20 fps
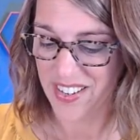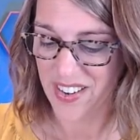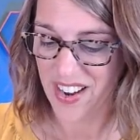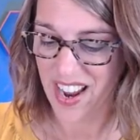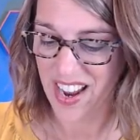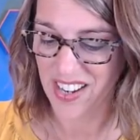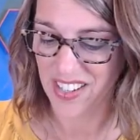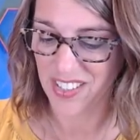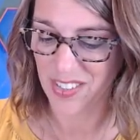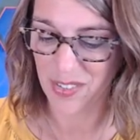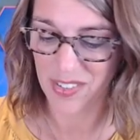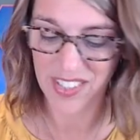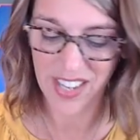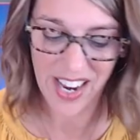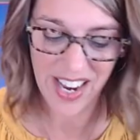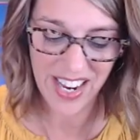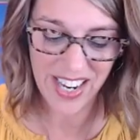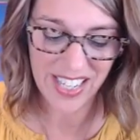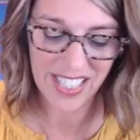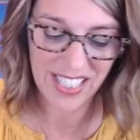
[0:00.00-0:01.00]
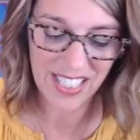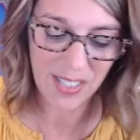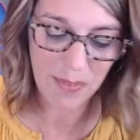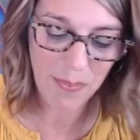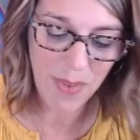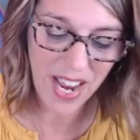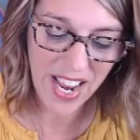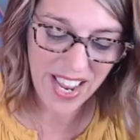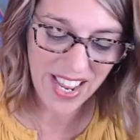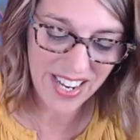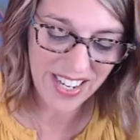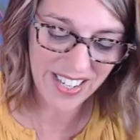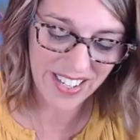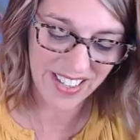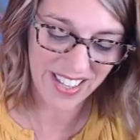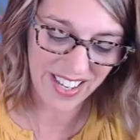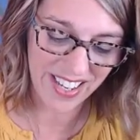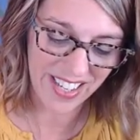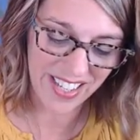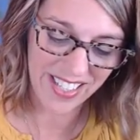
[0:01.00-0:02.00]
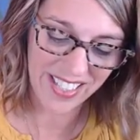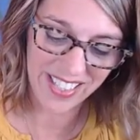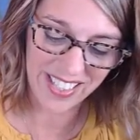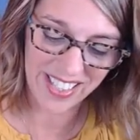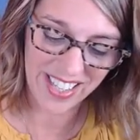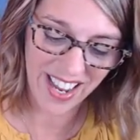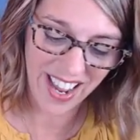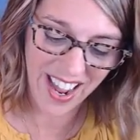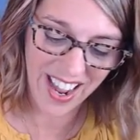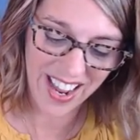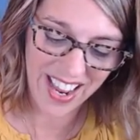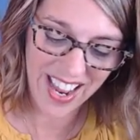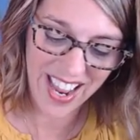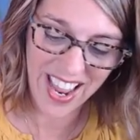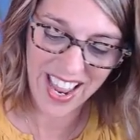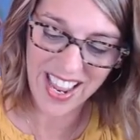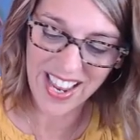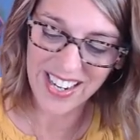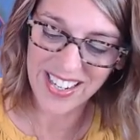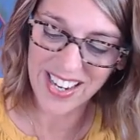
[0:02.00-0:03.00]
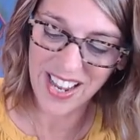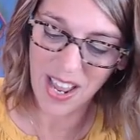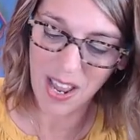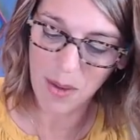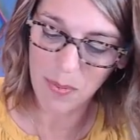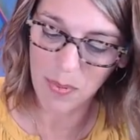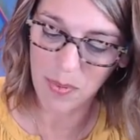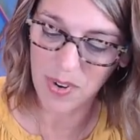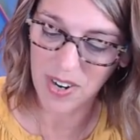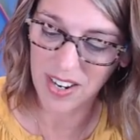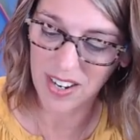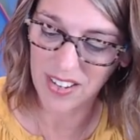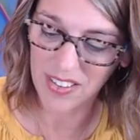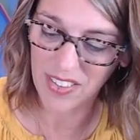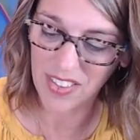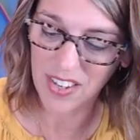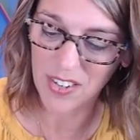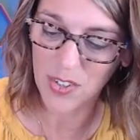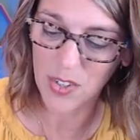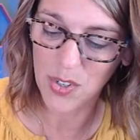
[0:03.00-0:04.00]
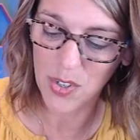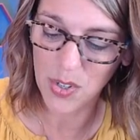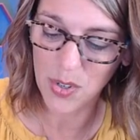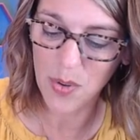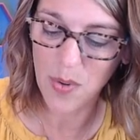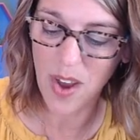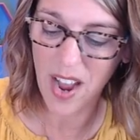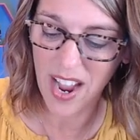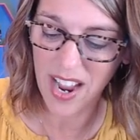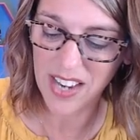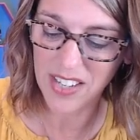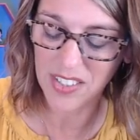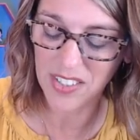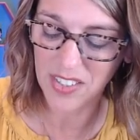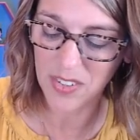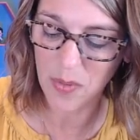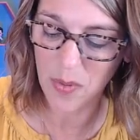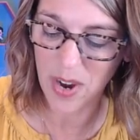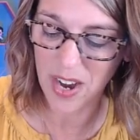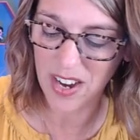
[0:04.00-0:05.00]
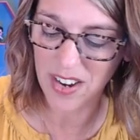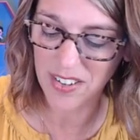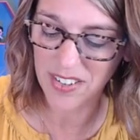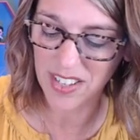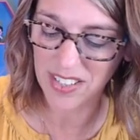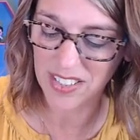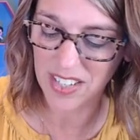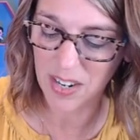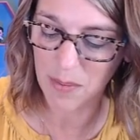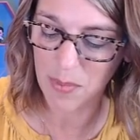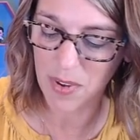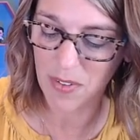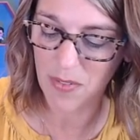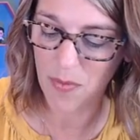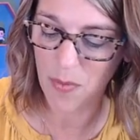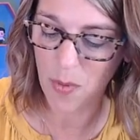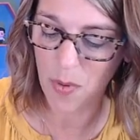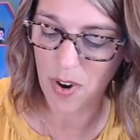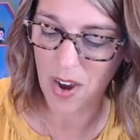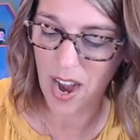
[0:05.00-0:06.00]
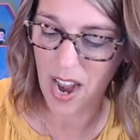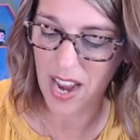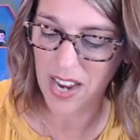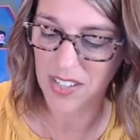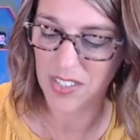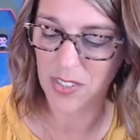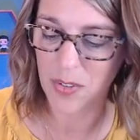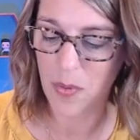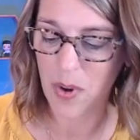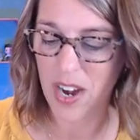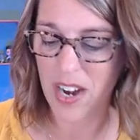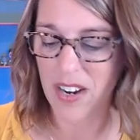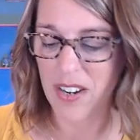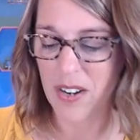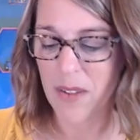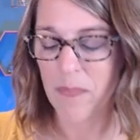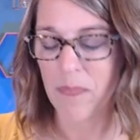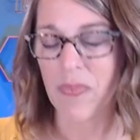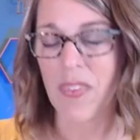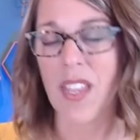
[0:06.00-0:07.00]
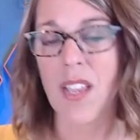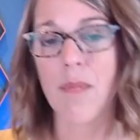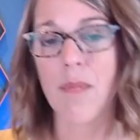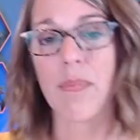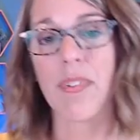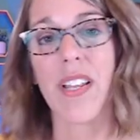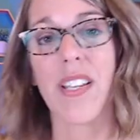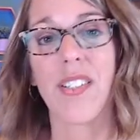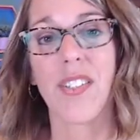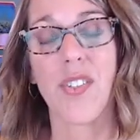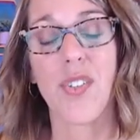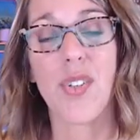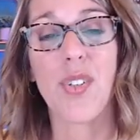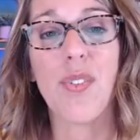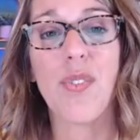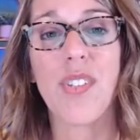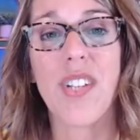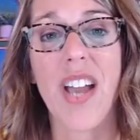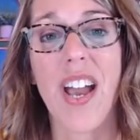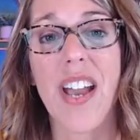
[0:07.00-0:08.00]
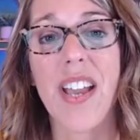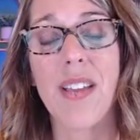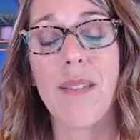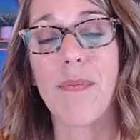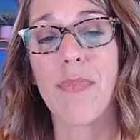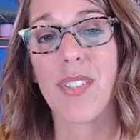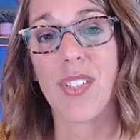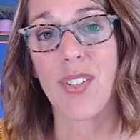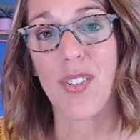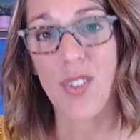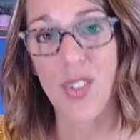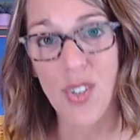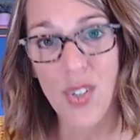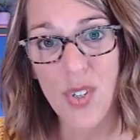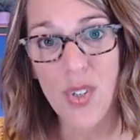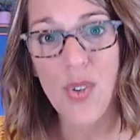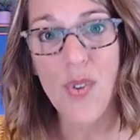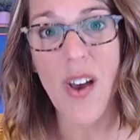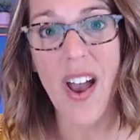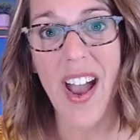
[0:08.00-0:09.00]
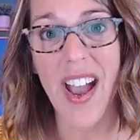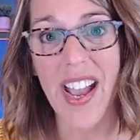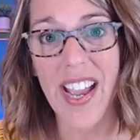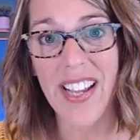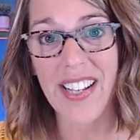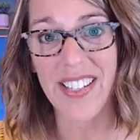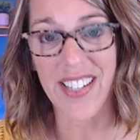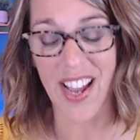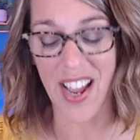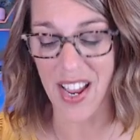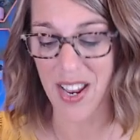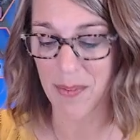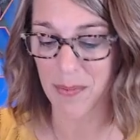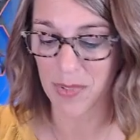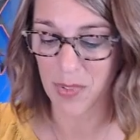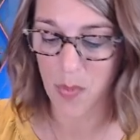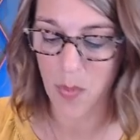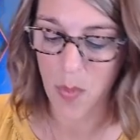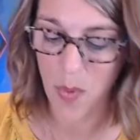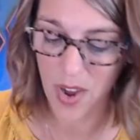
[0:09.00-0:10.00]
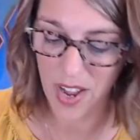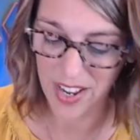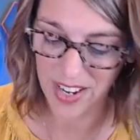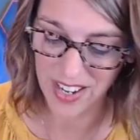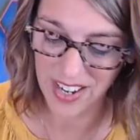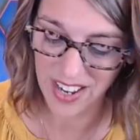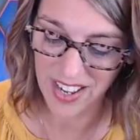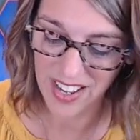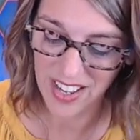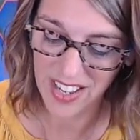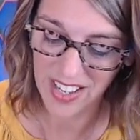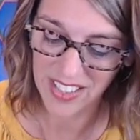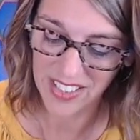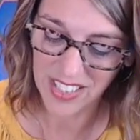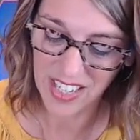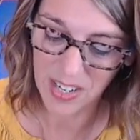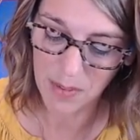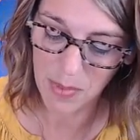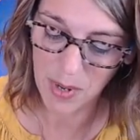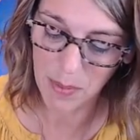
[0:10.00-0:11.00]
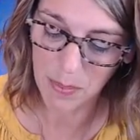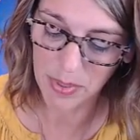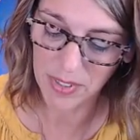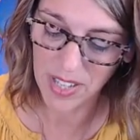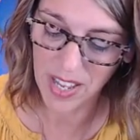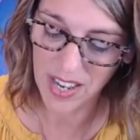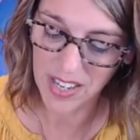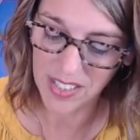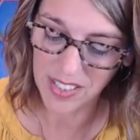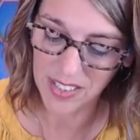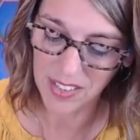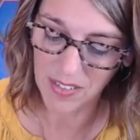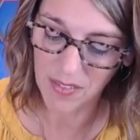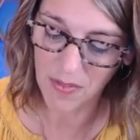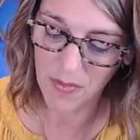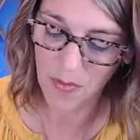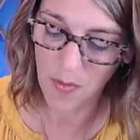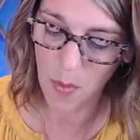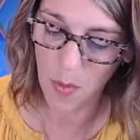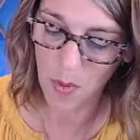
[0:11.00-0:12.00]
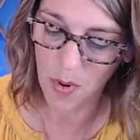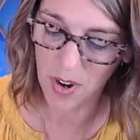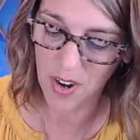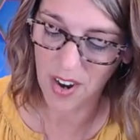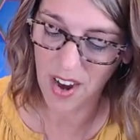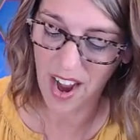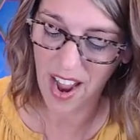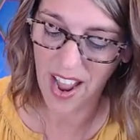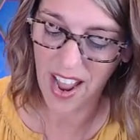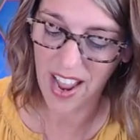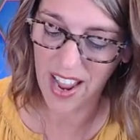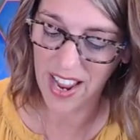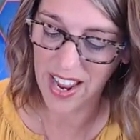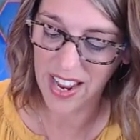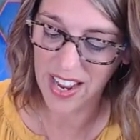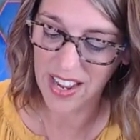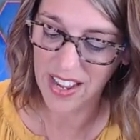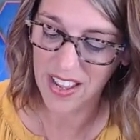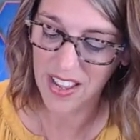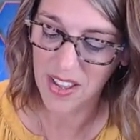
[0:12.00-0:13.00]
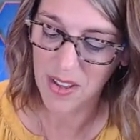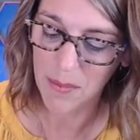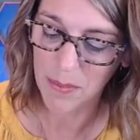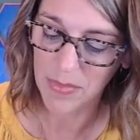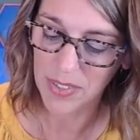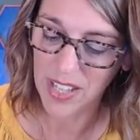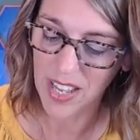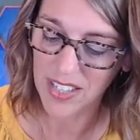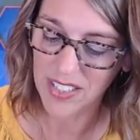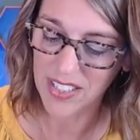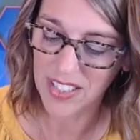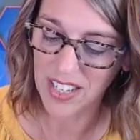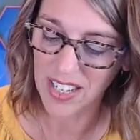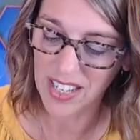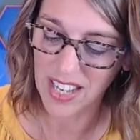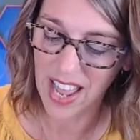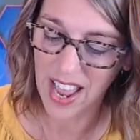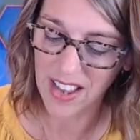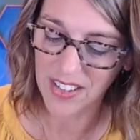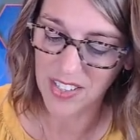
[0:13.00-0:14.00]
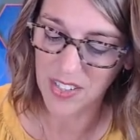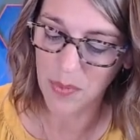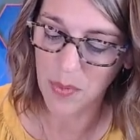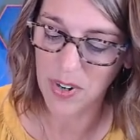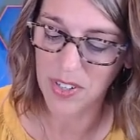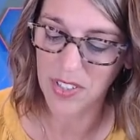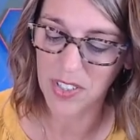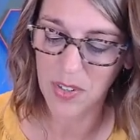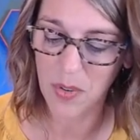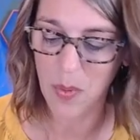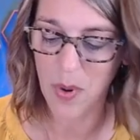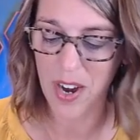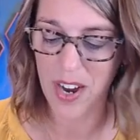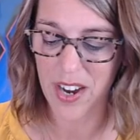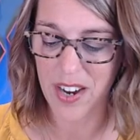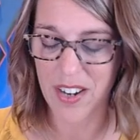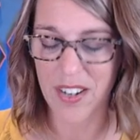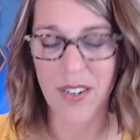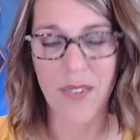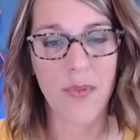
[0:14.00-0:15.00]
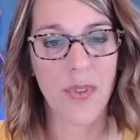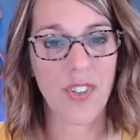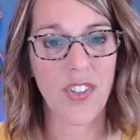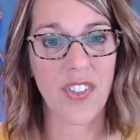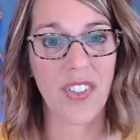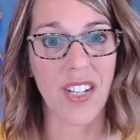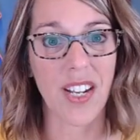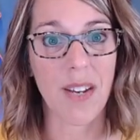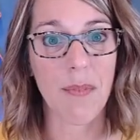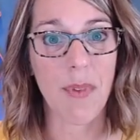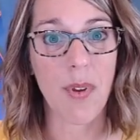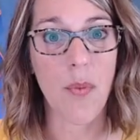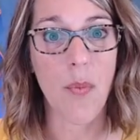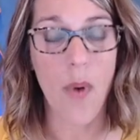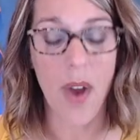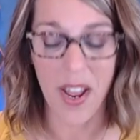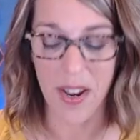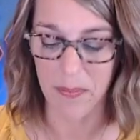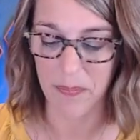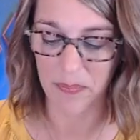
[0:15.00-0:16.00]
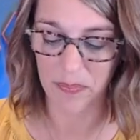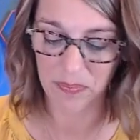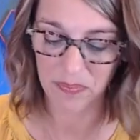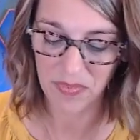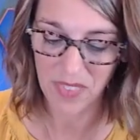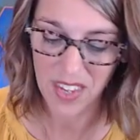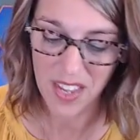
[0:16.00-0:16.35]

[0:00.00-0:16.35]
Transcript: Okay, so as I expand this, I end up with 2i squared, that's going to be 4i squared, plus 2 times 2i times 1, it's going to be plus 4i, plus the last one squared, which is going to be 1.